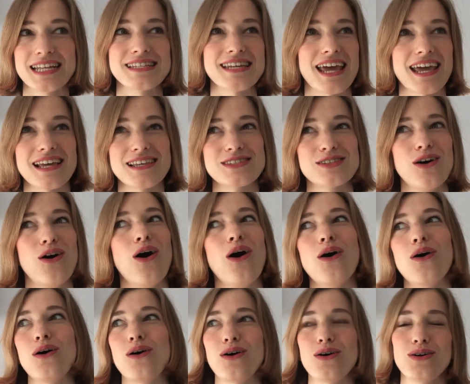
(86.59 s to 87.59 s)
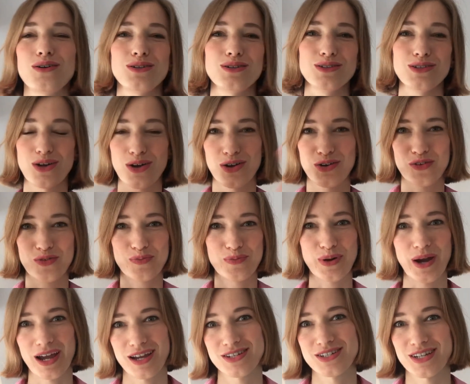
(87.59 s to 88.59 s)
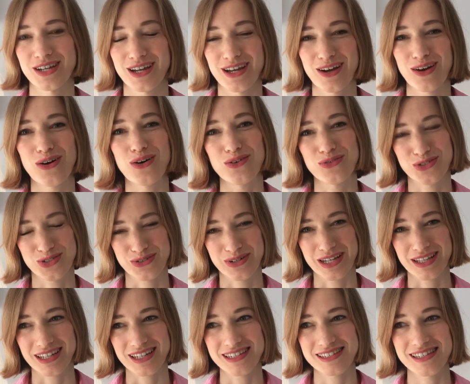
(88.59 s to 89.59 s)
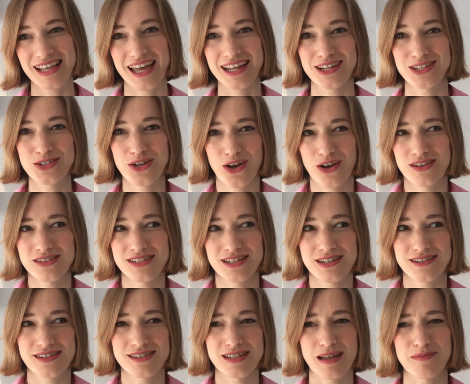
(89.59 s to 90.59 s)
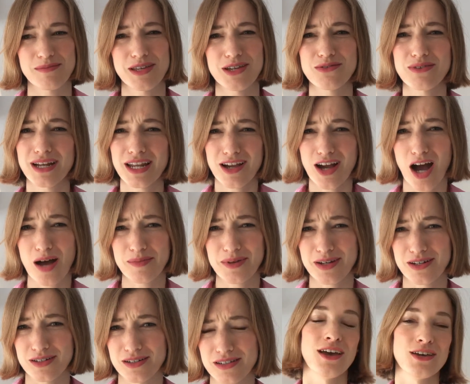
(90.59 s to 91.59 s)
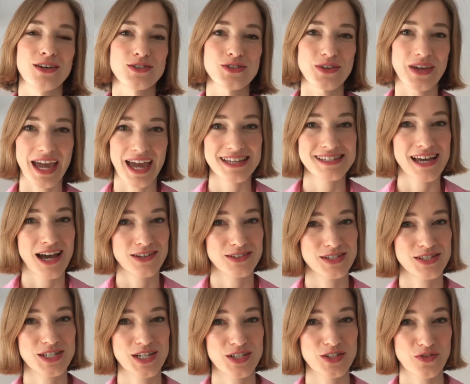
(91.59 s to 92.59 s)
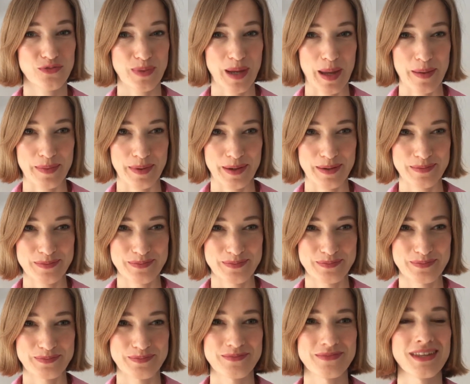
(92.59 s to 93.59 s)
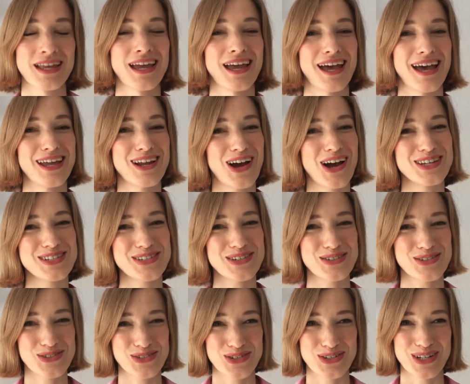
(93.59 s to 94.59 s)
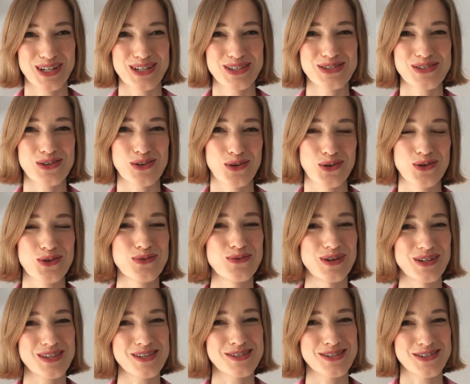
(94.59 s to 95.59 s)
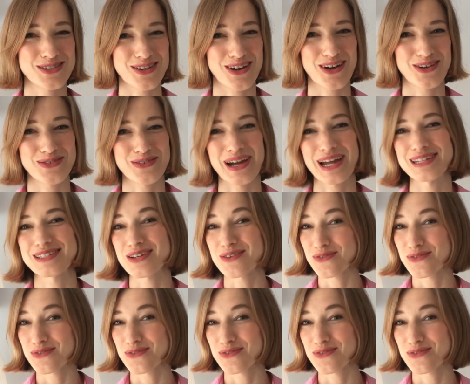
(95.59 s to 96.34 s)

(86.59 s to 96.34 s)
takes the whole load of pressure off doing this and it turns it into something really comical. So get out a sheet of paper and ask your students who wants to start writing